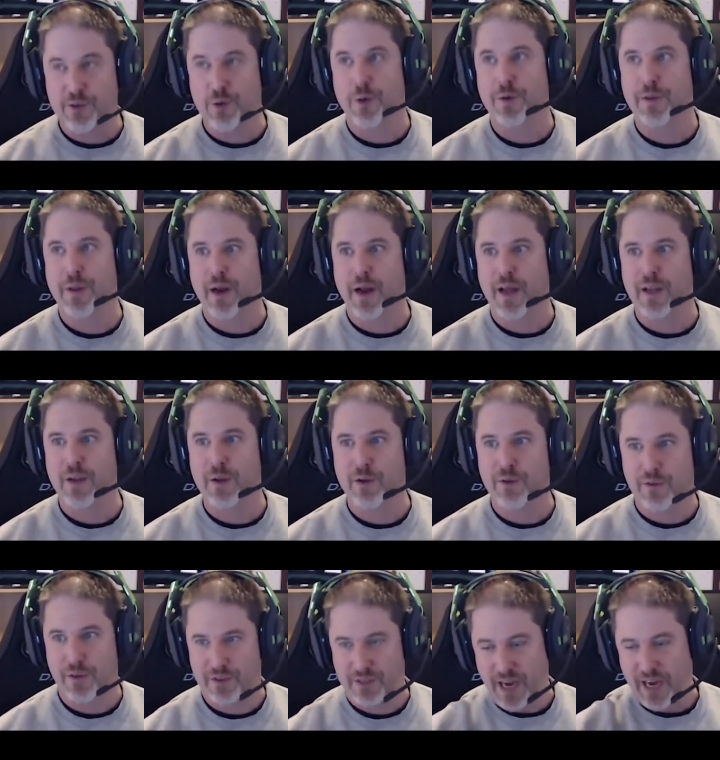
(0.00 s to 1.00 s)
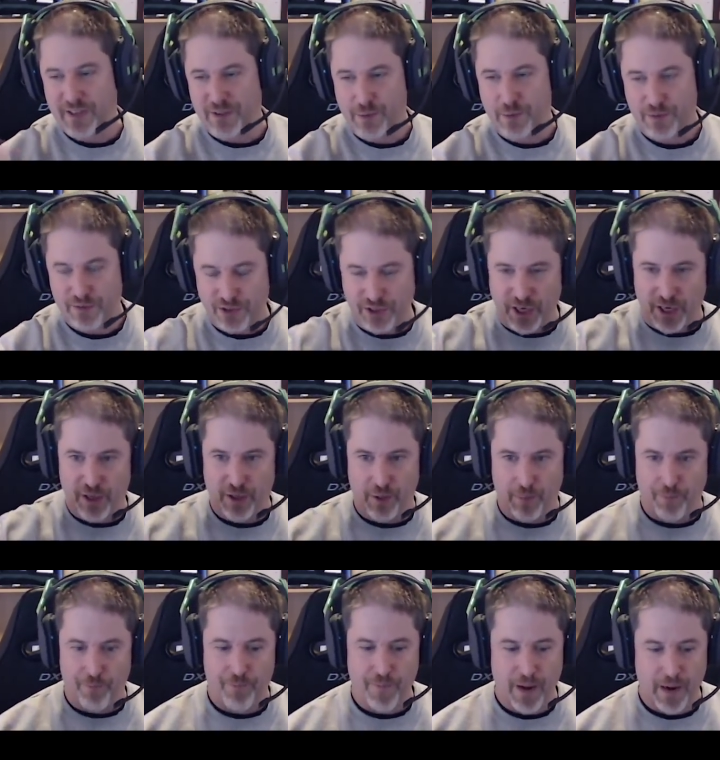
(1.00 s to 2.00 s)
sword that I use that's actual
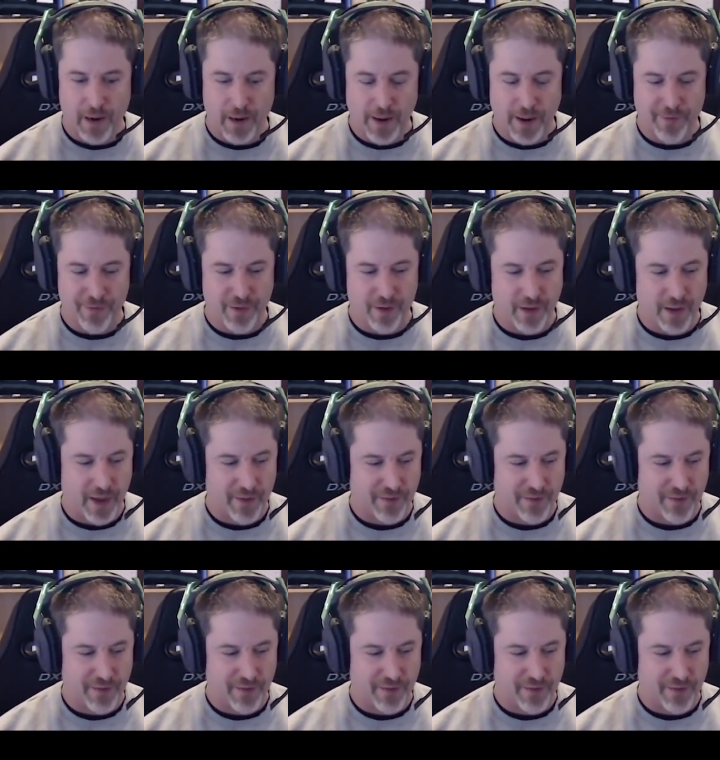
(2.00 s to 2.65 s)
steel uh, at the